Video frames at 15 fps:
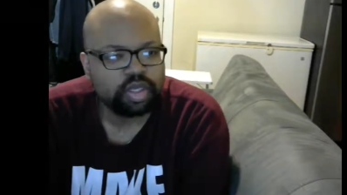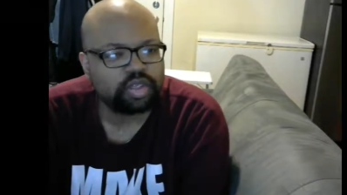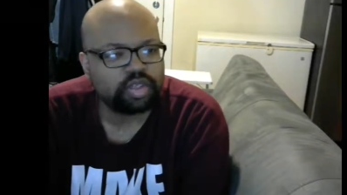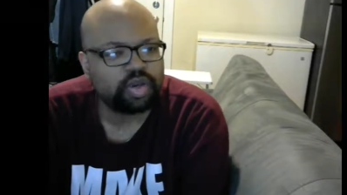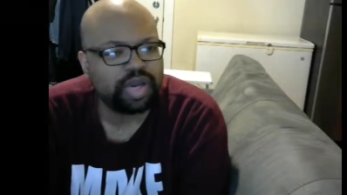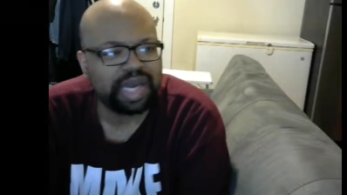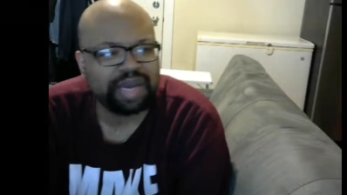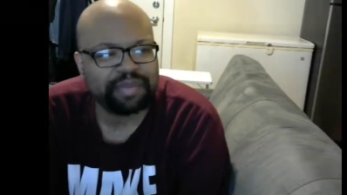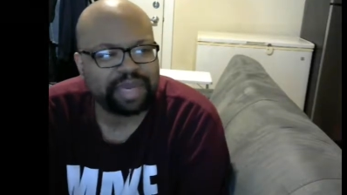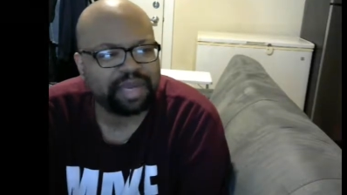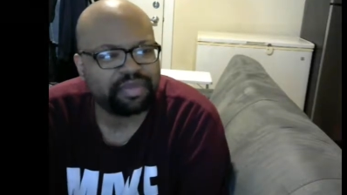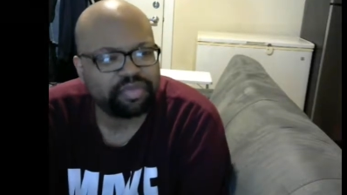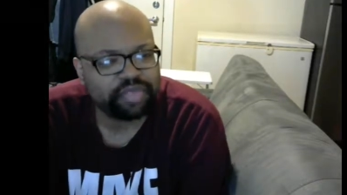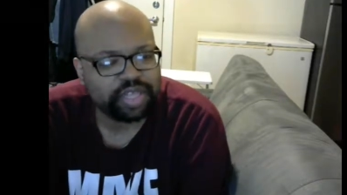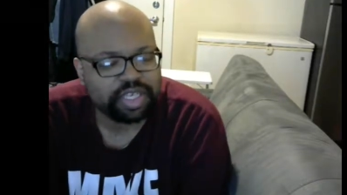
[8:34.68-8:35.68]
So how
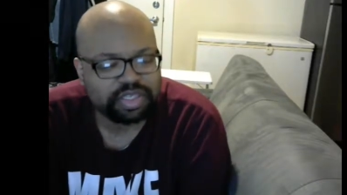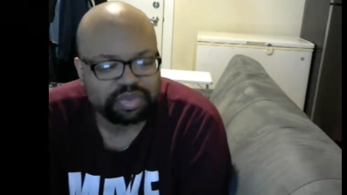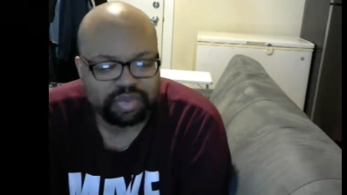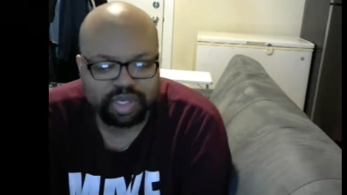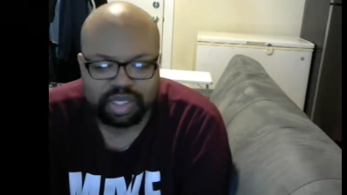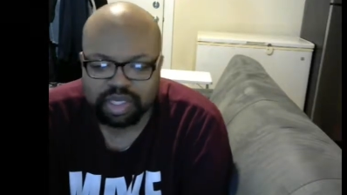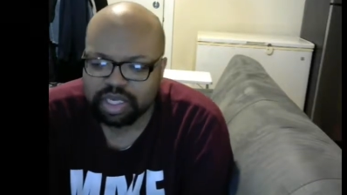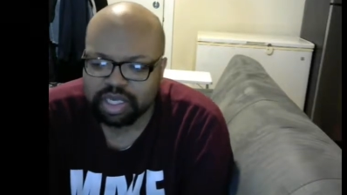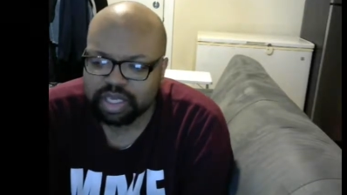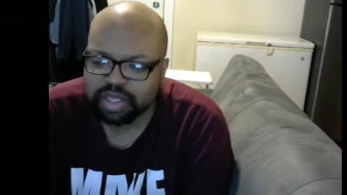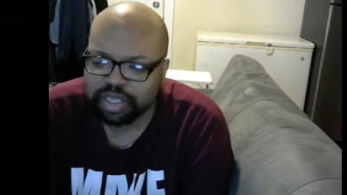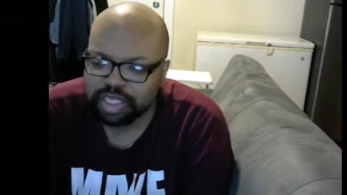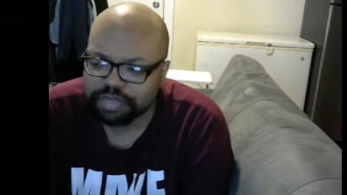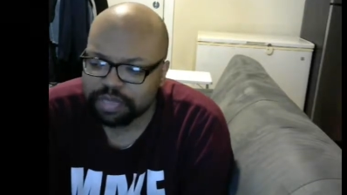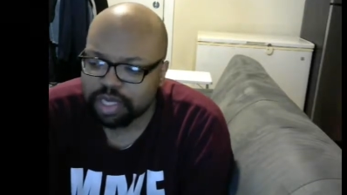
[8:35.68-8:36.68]
about this one? Uh,
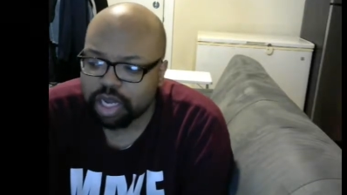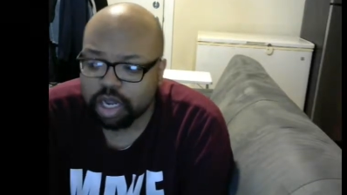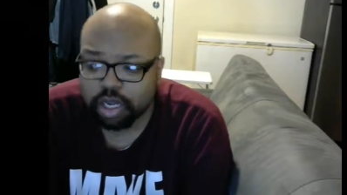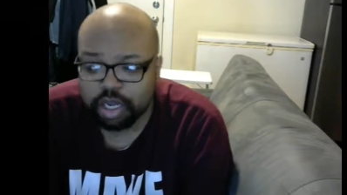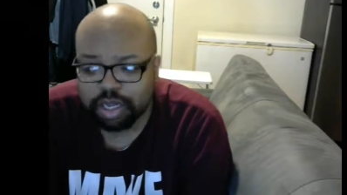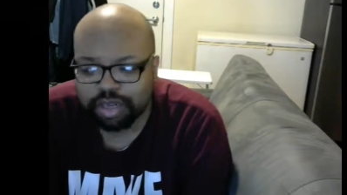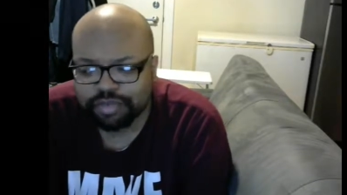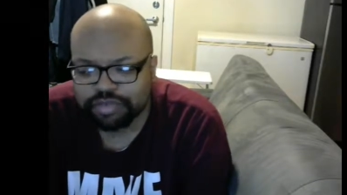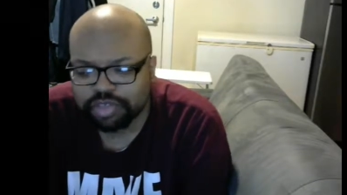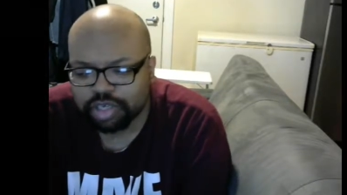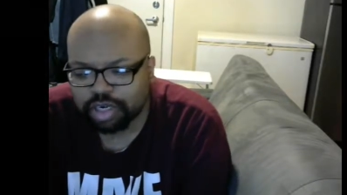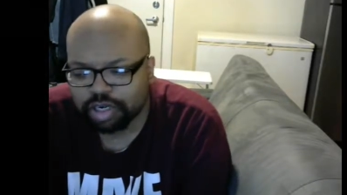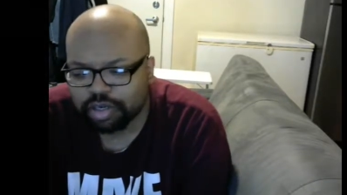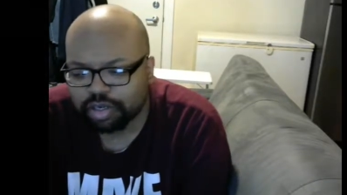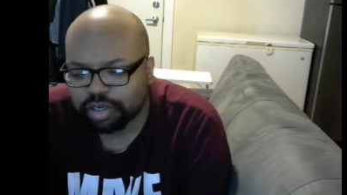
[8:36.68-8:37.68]
there's been a lot of
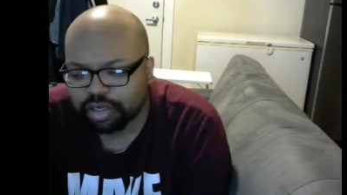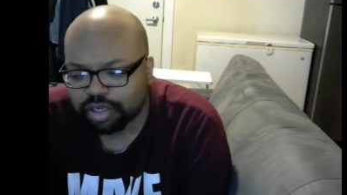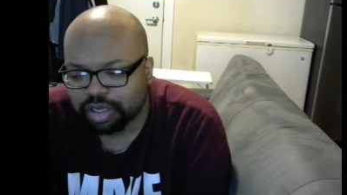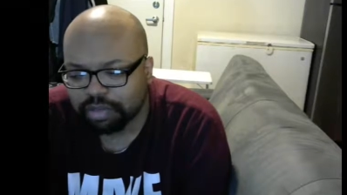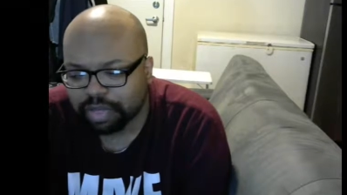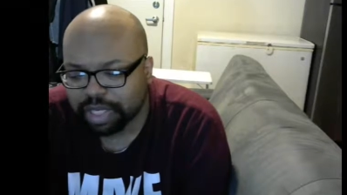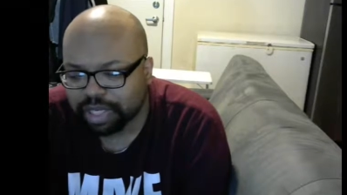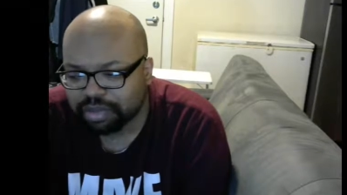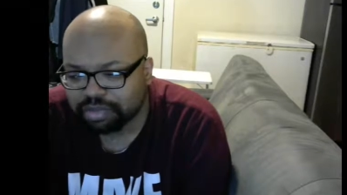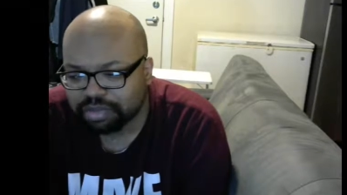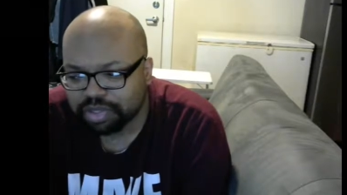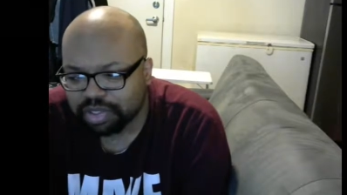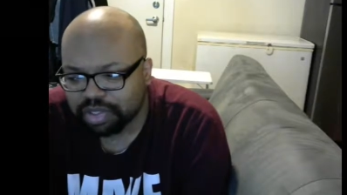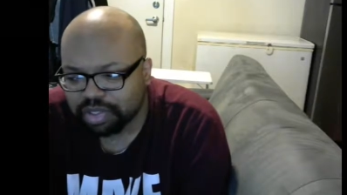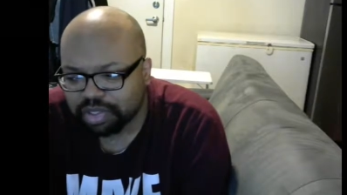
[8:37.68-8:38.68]
talk about
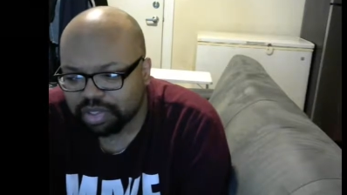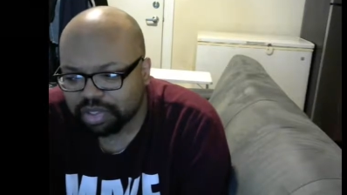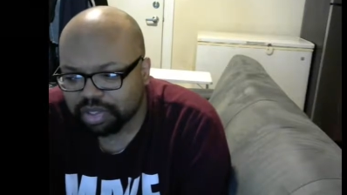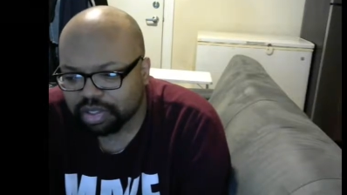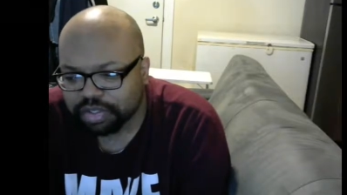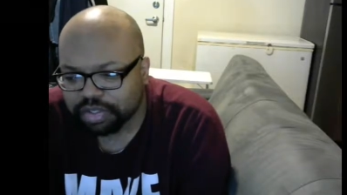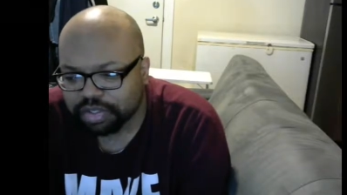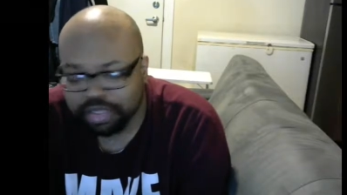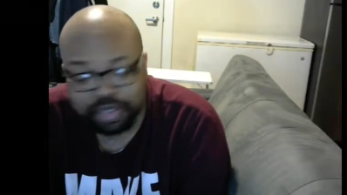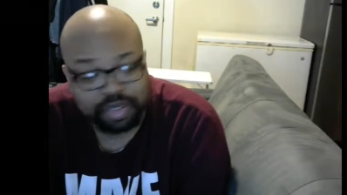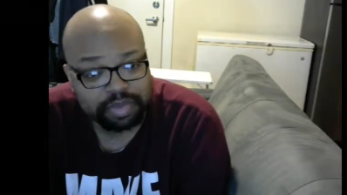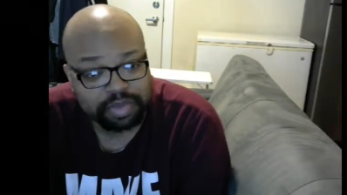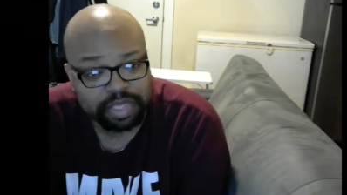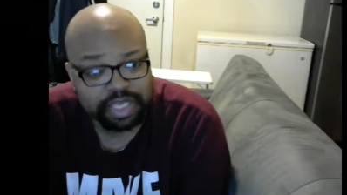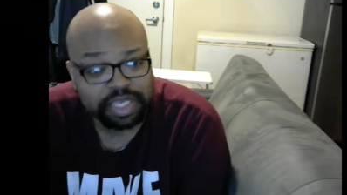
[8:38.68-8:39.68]
W
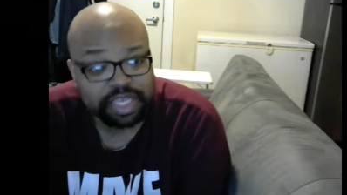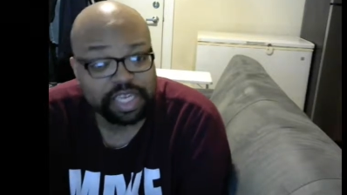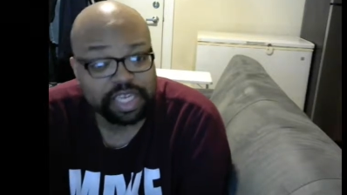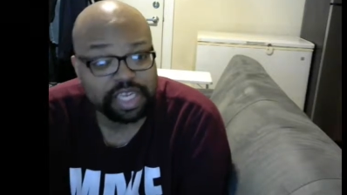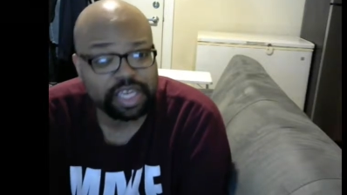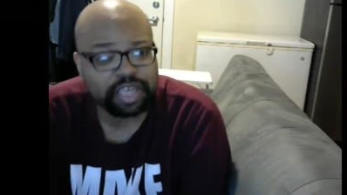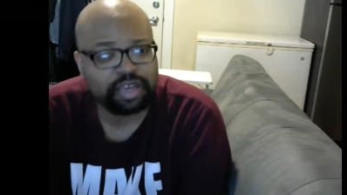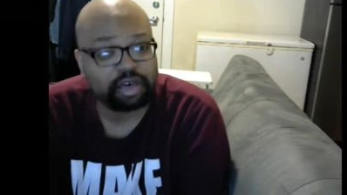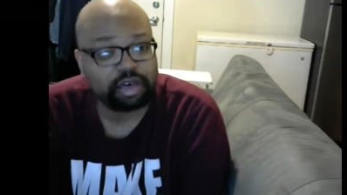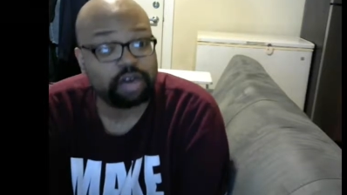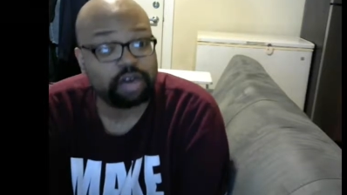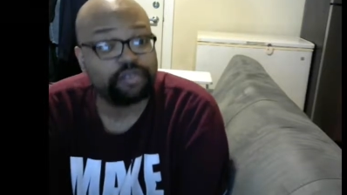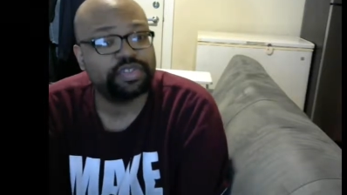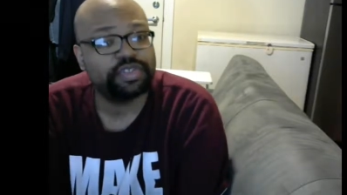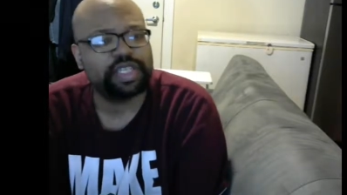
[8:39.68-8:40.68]
W E needing an
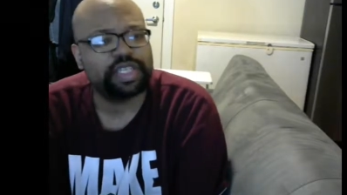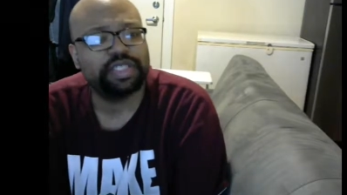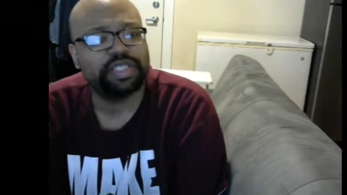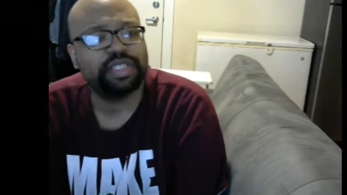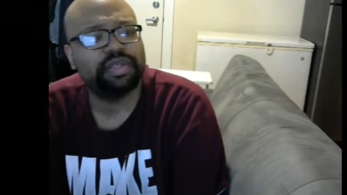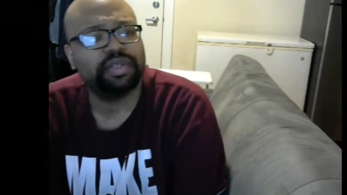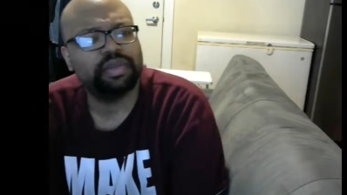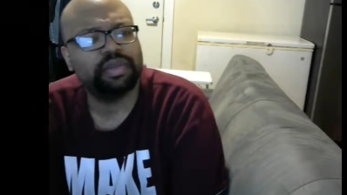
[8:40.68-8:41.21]
off season,